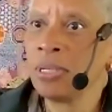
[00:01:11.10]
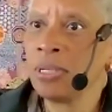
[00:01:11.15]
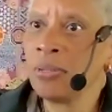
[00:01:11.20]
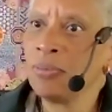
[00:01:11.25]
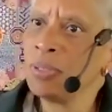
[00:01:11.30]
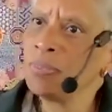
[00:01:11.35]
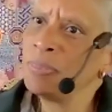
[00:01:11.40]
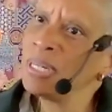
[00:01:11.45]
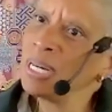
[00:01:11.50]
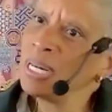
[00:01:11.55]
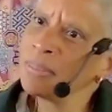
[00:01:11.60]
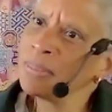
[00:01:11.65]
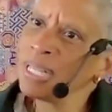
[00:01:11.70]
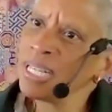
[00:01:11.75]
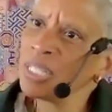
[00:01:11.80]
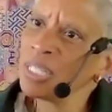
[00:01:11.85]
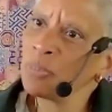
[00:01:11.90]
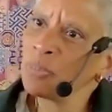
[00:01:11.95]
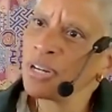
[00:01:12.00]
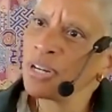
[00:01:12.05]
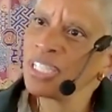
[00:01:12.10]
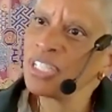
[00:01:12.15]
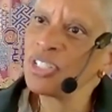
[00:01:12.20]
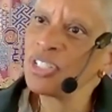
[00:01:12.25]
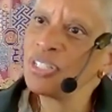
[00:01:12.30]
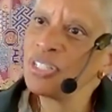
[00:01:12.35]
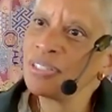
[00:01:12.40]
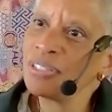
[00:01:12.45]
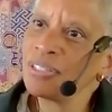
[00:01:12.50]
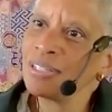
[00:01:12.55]
we become less
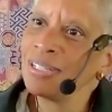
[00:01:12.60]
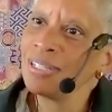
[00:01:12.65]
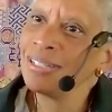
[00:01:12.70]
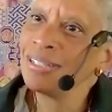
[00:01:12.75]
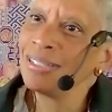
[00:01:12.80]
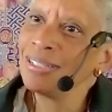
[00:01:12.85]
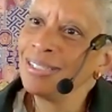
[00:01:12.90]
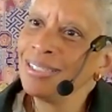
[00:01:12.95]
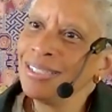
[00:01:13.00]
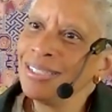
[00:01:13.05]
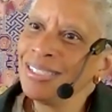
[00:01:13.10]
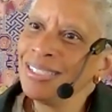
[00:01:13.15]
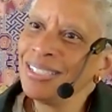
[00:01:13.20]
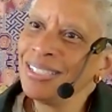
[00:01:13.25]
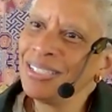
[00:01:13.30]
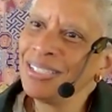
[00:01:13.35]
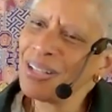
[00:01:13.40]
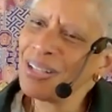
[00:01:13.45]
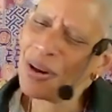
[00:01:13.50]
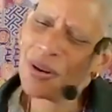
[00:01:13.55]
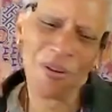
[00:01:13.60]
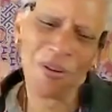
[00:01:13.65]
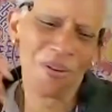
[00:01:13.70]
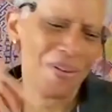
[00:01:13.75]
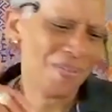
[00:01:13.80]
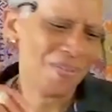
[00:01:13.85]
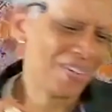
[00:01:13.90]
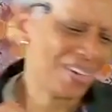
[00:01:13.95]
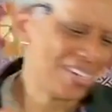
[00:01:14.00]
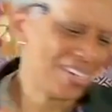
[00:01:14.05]
precious.
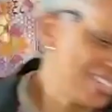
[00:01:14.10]
No,